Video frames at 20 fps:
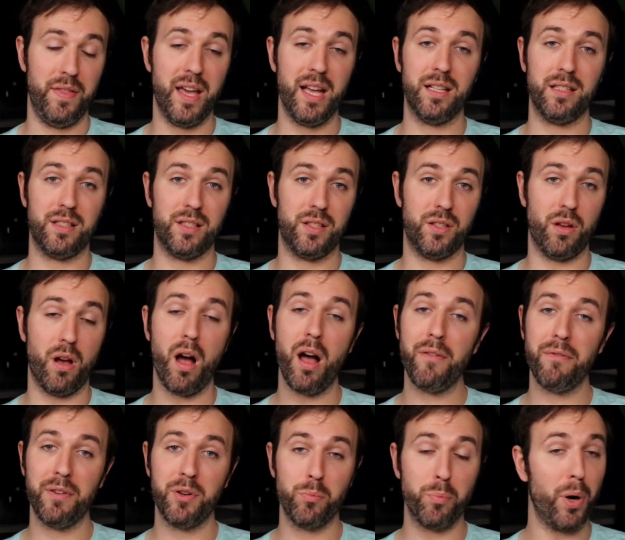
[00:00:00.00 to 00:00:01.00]
that's
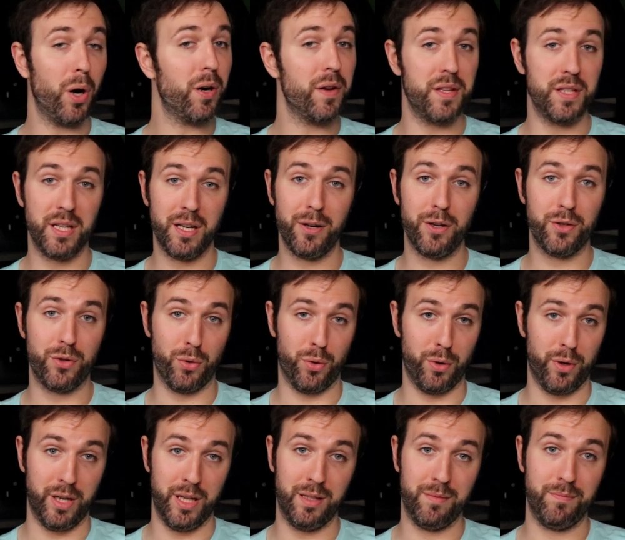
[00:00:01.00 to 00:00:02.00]
often part of the
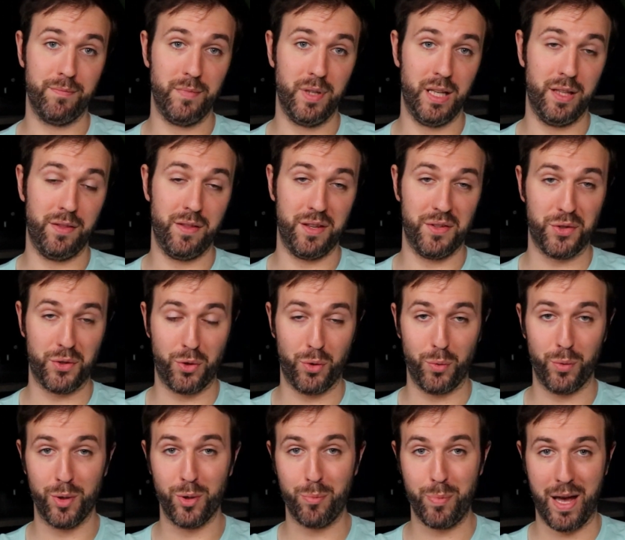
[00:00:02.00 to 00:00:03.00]
territory in this
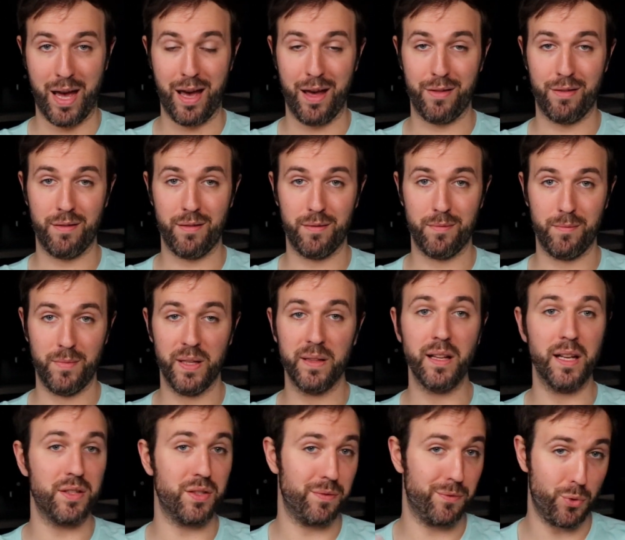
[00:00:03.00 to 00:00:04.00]
career path,
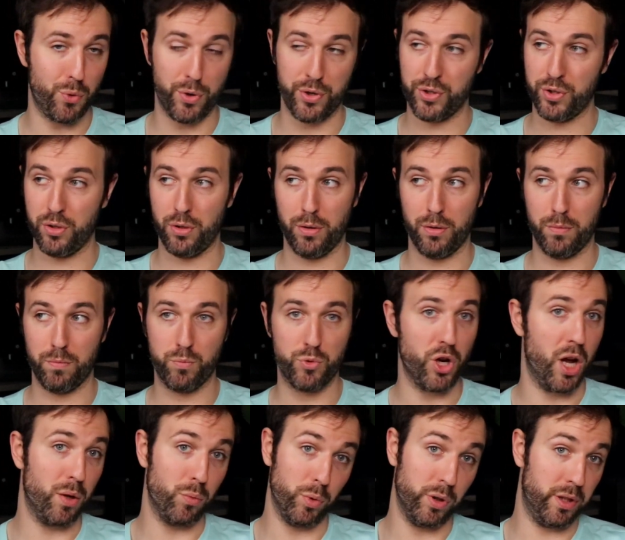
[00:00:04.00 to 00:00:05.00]
unless of course you're
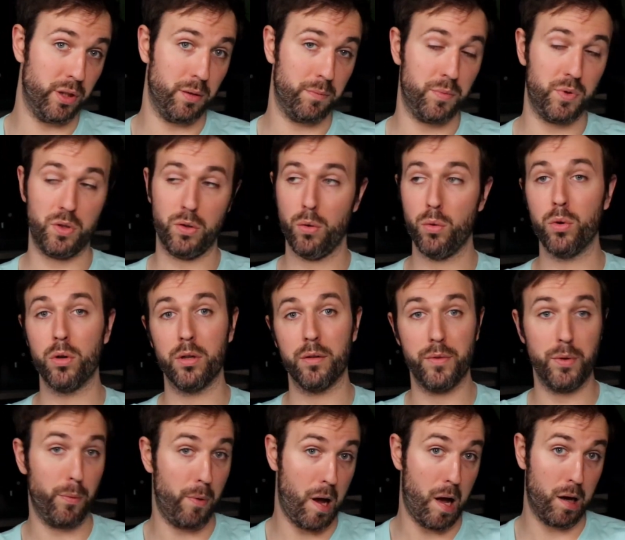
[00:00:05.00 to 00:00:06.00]
John Williams or
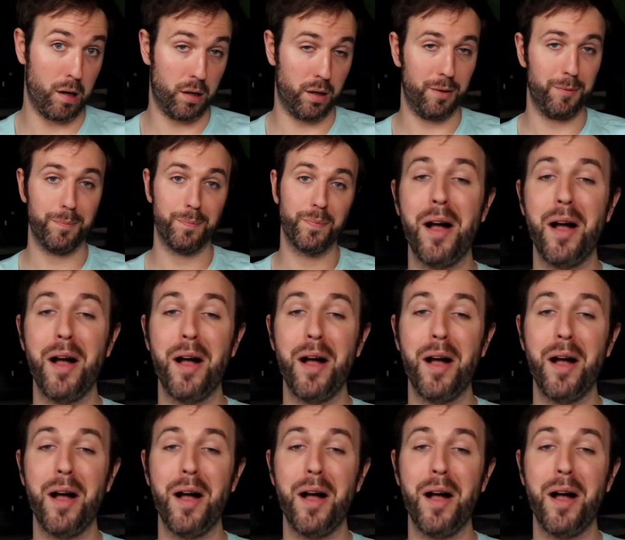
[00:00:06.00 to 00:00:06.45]
The Rock.